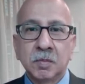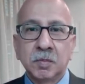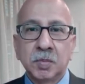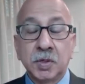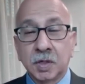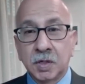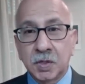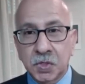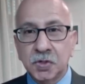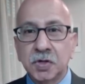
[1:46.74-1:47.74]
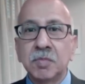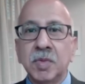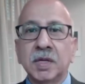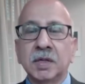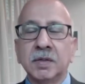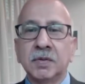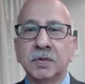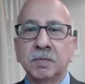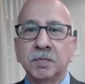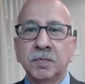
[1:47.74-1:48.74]
political decision
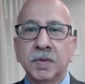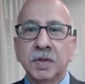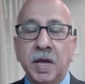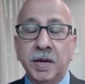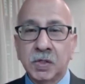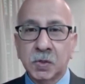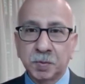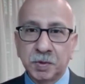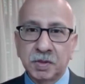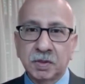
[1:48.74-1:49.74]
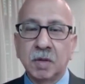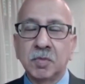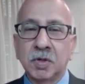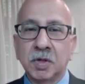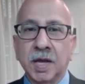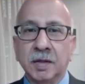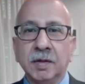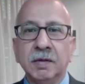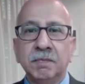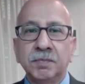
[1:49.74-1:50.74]
makers, and experts come
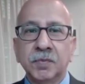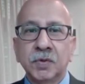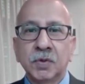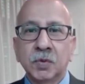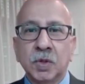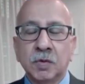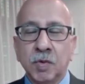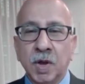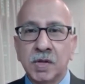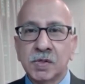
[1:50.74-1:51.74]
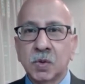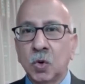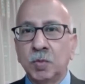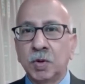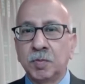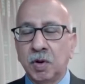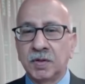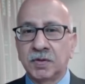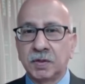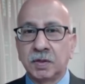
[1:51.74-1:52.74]
together to advance global
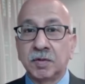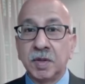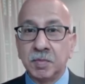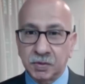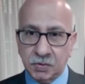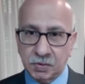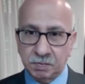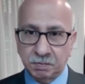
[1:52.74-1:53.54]
policy agreements.